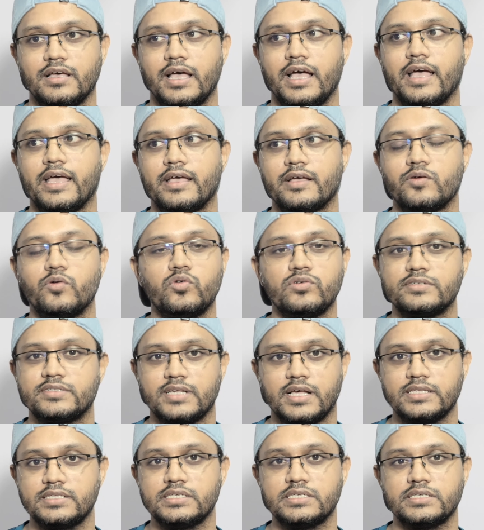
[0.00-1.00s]
a good
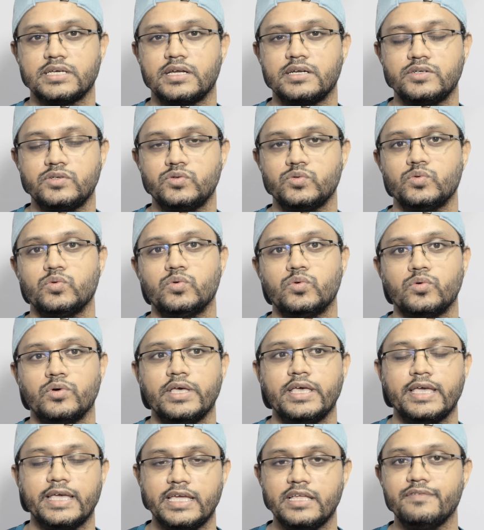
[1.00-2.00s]
suggestion to
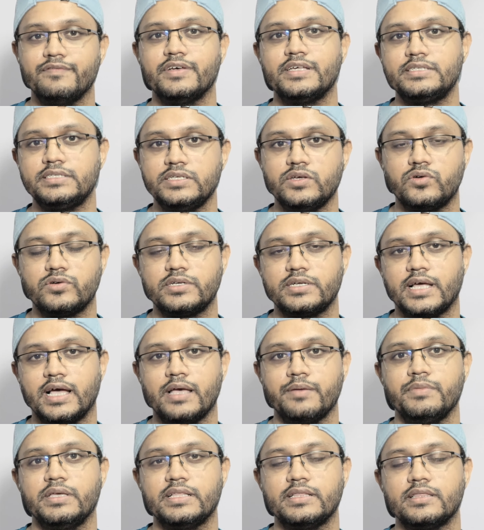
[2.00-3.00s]
invest your
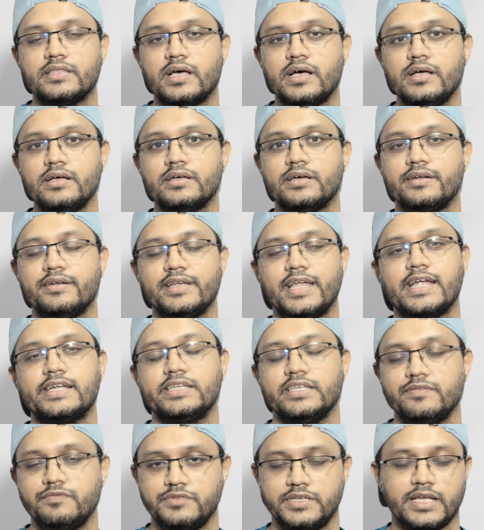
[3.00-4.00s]
time in the
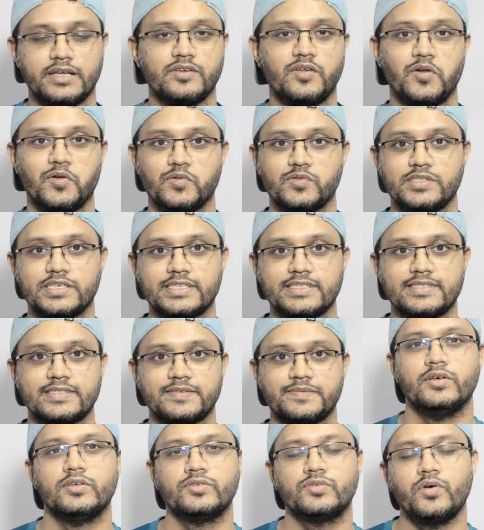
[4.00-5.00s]
native
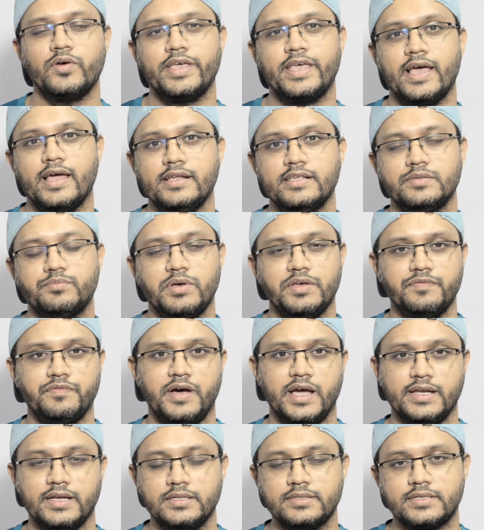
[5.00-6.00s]
technologies. So here is my
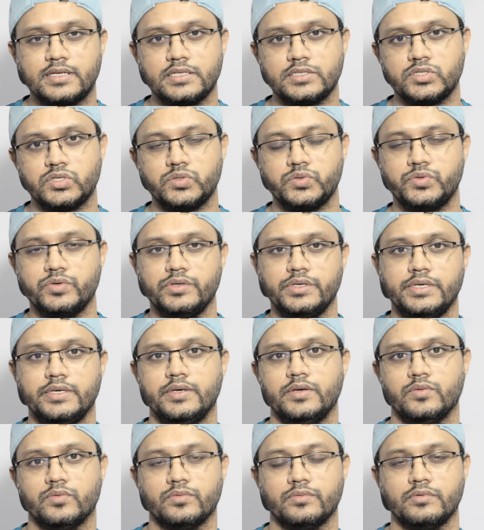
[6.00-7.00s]
final suggestion to
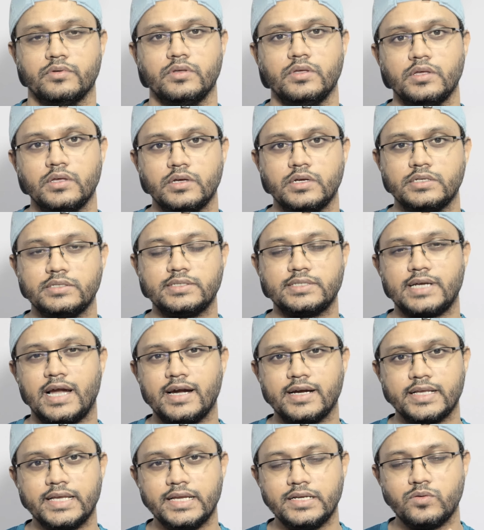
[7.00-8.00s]
you.
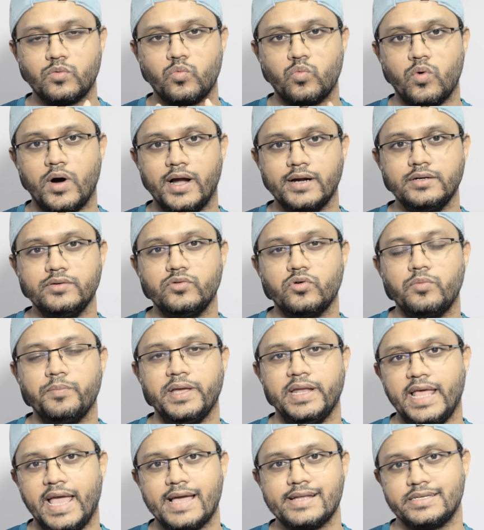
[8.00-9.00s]
Target one
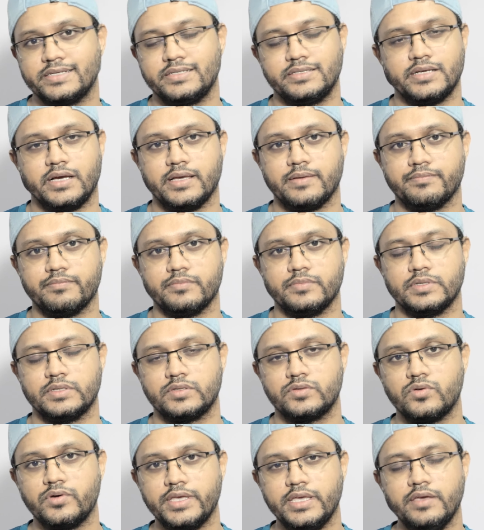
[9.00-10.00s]
domain at a time.
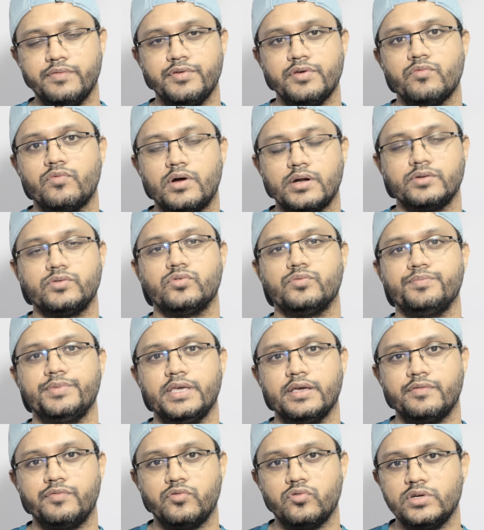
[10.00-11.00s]
So if you want to
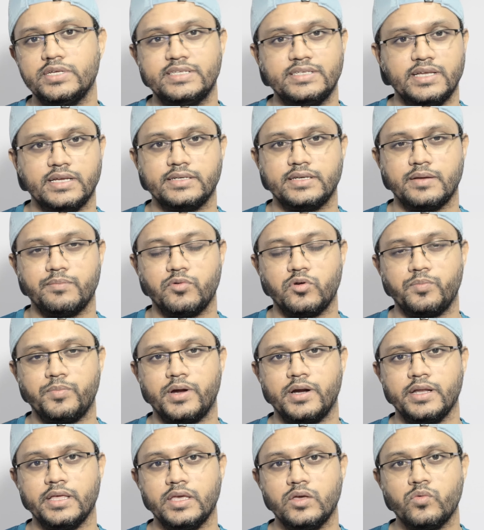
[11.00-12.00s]
be a full stack
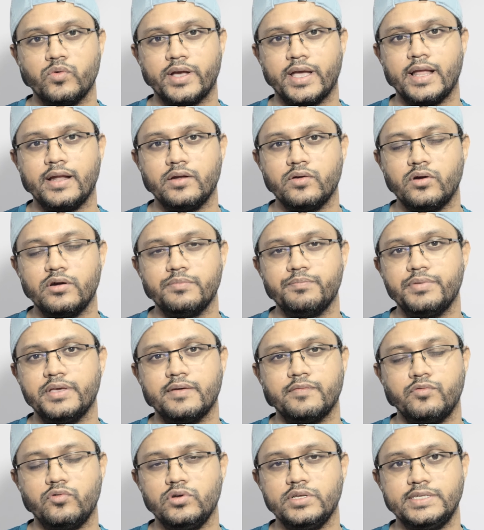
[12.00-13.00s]
developer, you cannot be
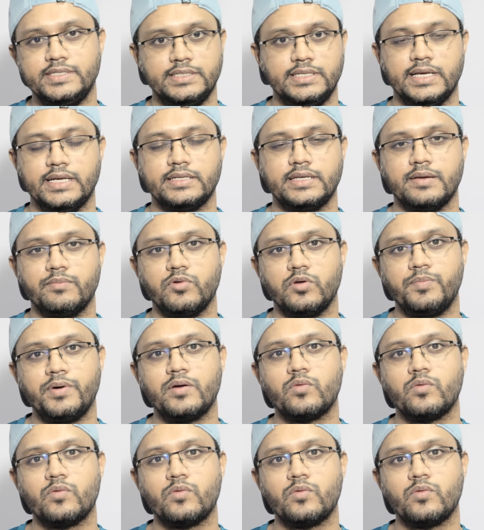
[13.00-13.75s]
a full stack developer